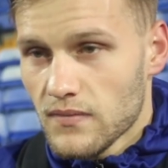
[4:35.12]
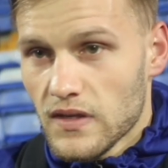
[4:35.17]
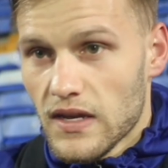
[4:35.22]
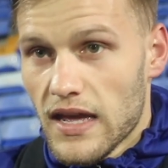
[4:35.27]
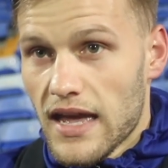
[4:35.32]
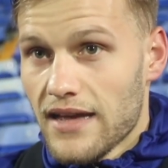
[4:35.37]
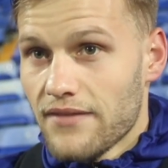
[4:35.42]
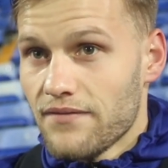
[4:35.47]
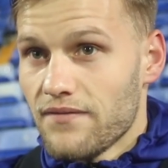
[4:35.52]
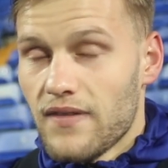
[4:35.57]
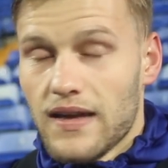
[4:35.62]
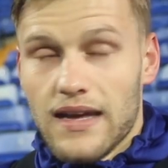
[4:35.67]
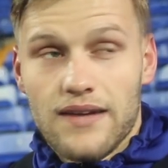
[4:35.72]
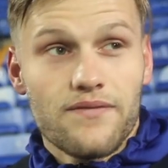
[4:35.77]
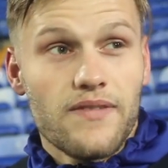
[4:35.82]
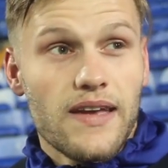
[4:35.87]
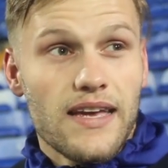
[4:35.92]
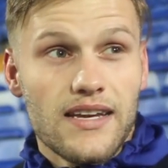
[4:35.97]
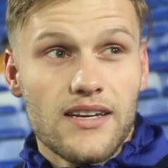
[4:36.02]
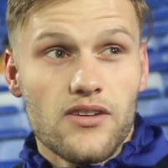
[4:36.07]
Yeah,
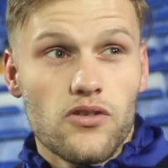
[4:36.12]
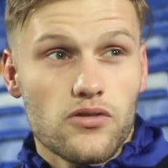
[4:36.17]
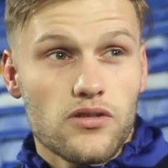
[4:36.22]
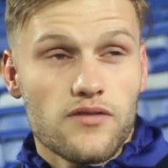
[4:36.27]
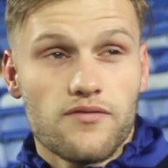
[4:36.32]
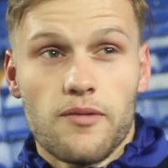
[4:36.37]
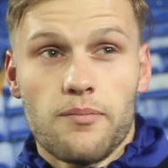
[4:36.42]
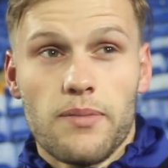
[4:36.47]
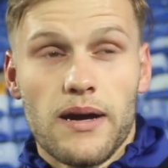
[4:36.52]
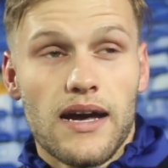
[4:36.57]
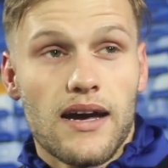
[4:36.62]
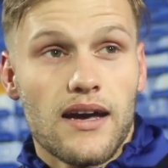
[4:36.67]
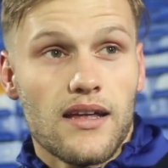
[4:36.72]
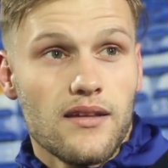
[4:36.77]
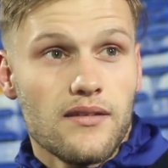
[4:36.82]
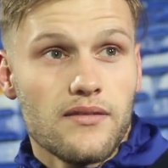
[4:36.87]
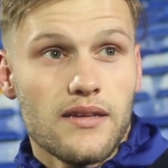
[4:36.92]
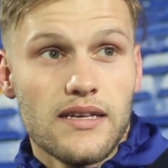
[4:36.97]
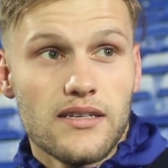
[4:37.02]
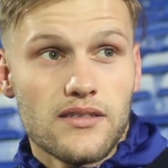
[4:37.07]
I'm really gutted for Paul.
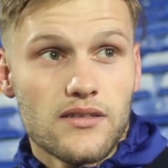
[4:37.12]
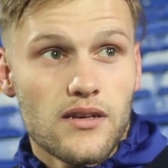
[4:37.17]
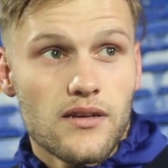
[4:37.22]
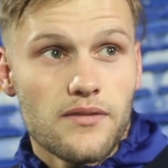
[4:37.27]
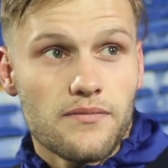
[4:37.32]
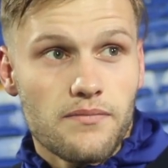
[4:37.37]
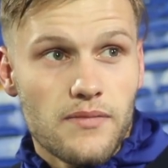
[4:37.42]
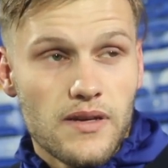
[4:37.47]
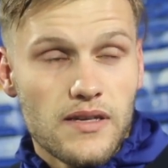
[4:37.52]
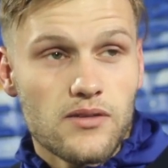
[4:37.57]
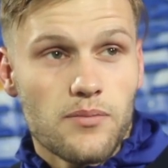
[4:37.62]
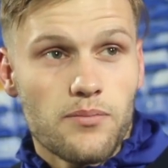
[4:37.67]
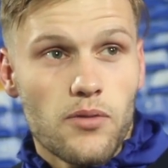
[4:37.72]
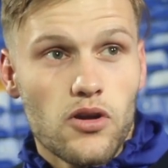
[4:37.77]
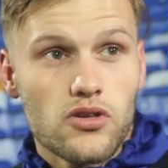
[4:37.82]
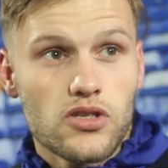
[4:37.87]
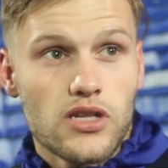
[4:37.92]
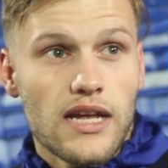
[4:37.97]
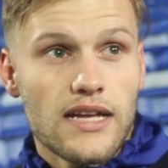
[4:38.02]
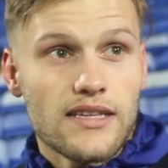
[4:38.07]
He's a
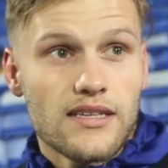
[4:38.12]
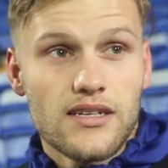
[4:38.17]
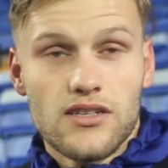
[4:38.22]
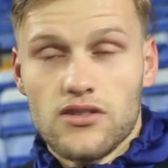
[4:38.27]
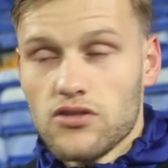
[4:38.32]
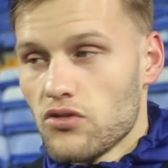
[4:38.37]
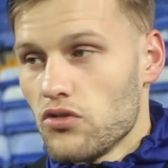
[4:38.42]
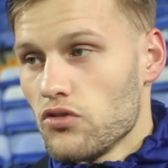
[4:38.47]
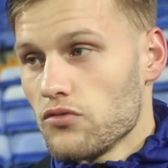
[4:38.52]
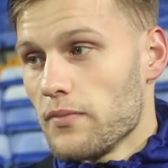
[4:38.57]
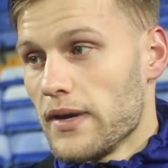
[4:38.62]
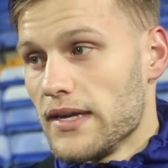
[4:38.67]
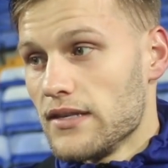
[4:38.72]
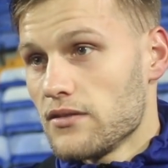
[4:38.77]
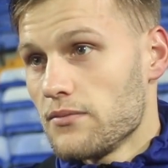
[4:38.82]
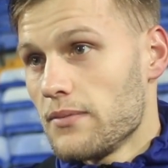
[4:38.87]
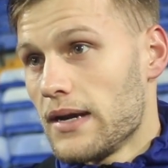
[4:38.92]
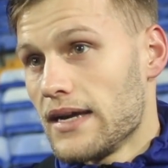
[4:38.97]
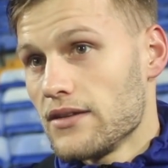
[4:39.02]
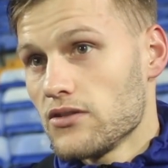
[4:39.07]
boss lad, and he's a good mate
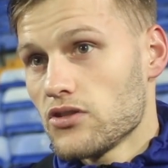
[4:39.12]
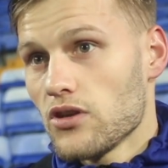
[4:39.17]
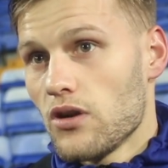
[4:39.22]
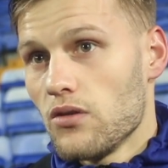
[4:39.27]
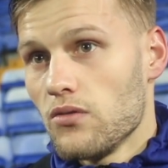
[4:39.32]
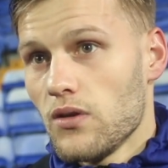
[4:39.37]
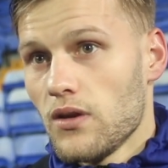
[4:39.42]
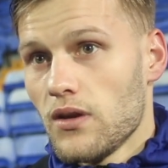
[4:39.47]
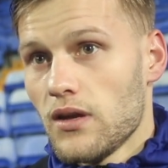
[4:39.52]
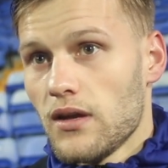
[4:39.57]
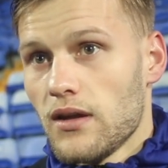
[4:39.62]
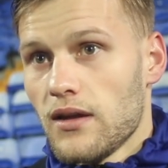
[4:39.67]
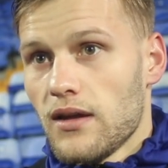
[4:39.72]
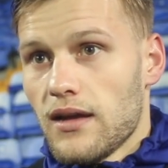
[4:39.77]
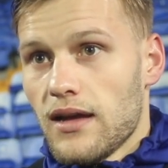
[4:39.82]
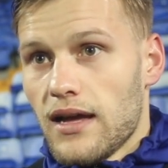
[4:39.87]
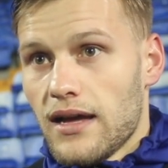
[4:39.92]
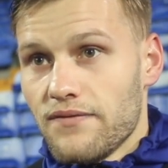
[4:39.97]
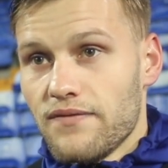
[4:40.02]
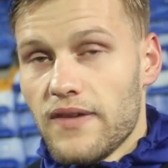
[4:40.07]
of mine. So
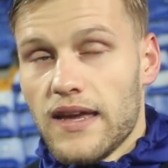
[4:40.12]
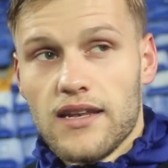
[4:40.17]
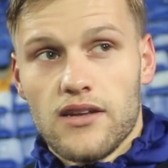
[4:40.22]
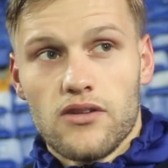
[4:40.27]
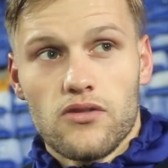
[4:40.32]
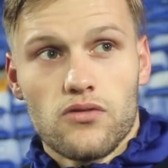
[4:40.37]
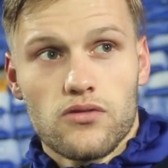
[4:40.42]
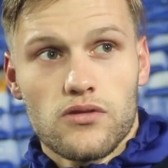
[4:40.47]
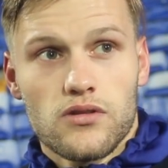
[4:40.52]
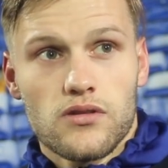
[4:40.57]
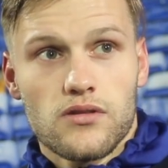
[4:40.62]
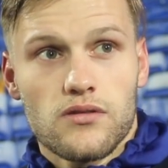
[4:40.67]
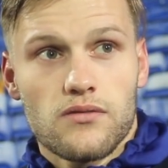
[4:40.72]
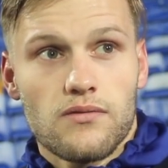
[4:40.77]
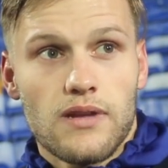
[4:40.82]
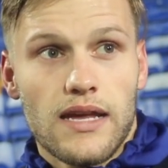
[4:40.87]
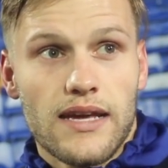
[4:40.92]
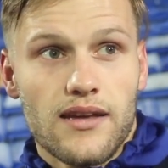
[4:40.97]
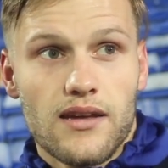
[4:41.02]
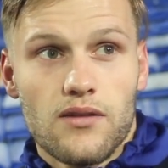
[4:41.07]
I'm really gutted.
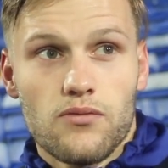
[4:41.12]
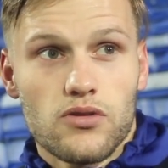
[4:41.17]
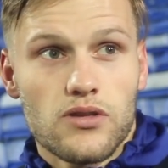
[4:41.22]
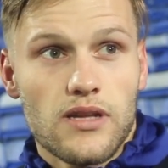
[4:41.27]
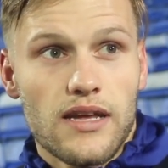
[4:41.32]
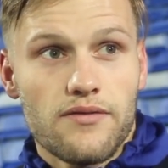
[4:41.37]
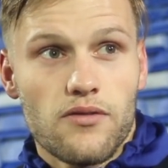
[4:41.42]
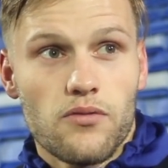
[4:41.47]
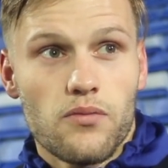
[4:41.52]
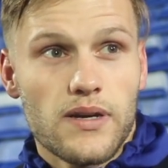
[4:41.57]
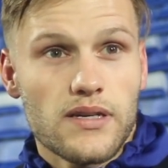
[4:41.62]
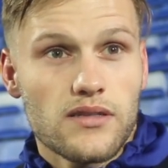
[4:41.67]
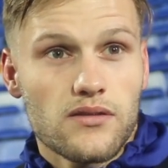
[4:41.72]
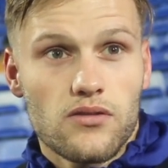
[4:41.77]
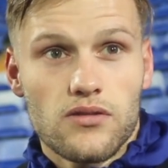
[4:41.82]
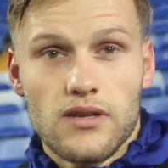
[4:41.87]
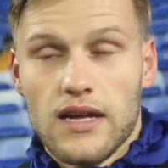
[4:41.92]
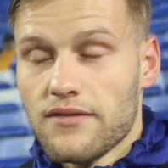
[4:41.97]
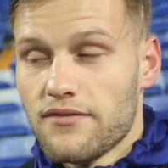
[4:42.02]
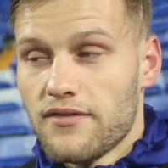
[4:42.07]
Like, I would never wish
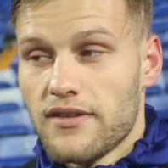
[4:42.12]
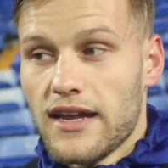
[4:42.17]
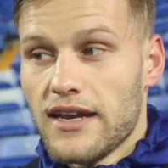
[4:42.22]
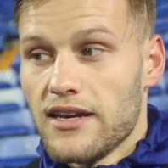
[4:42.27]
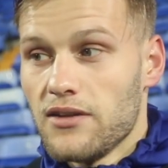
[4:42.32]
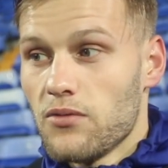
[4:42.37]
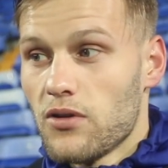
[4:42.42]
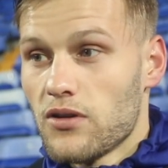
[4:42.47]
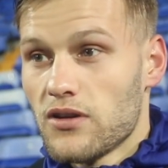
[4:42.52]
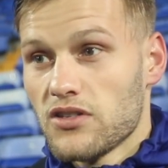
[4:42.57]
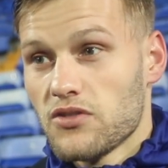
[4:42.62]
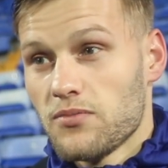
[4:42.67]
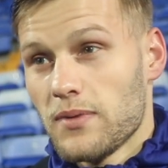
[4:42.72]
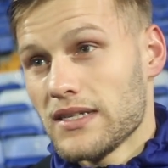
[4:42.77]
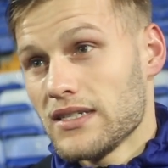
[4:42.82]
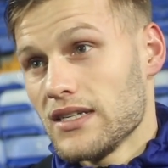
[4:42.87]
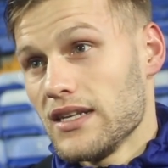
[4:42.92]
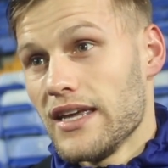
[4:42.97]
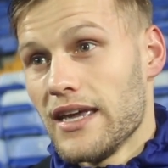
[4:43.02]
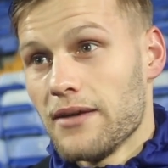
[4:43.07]
on that for anyone,
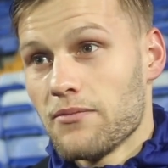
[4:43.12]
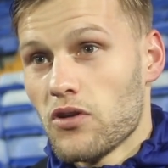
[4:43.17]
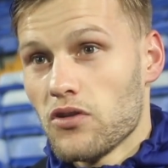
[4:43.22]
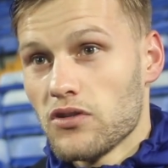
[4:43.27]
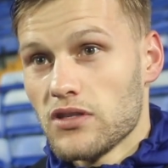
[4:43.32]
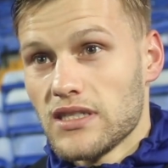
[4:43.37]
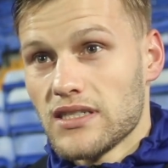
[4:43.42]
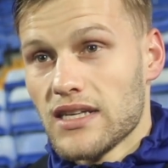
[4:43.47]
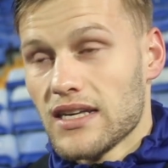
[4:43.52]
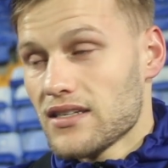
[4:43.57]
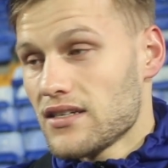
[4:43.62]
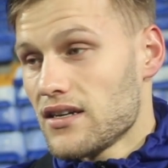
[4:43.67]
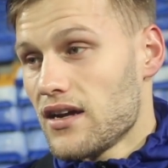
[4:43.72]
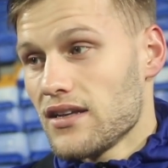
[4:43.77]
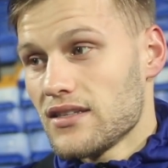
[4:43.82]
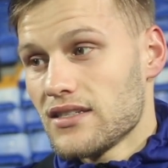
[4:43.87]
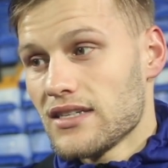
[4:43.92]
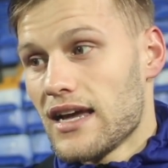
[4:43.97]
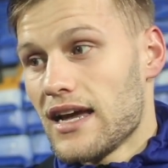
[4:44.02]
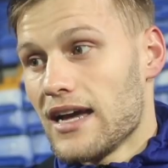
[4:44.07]
especially him, because he's had an
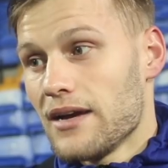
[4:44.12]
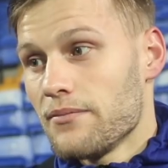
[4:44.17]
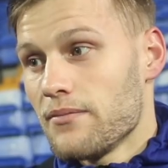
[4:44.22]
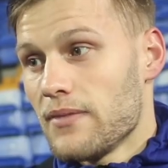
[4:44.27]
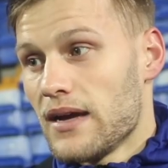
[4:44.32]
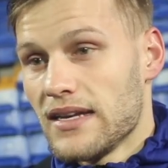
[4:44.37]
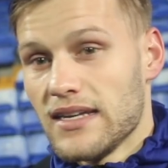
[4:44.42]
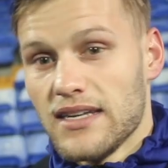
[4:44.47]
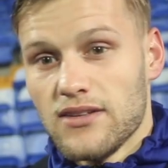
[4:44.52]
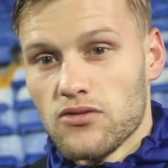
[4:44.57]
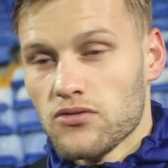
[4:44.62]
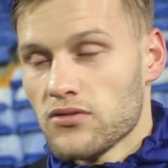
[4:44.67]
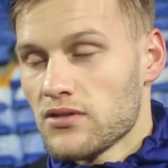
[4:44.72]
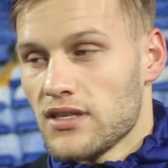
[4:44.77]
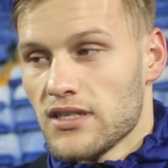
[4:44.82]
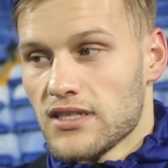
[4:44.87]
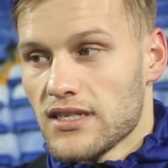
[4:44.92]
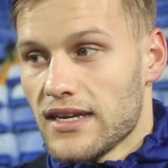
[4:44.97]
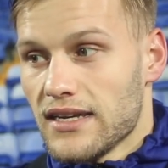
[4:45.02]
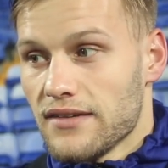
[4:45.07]
hard time, and he doesn't
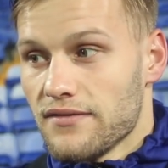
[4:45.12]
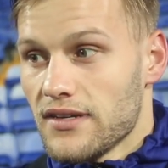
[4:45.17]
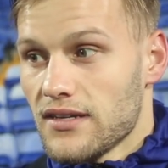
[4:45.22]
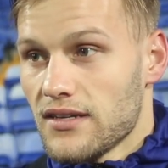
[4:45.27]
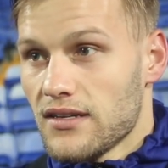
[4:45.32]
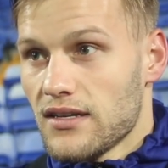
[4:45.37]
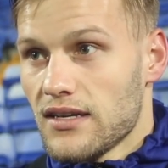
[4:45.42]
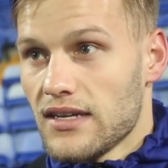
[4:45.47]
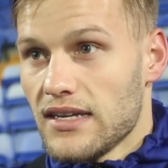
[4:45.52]
deserve it.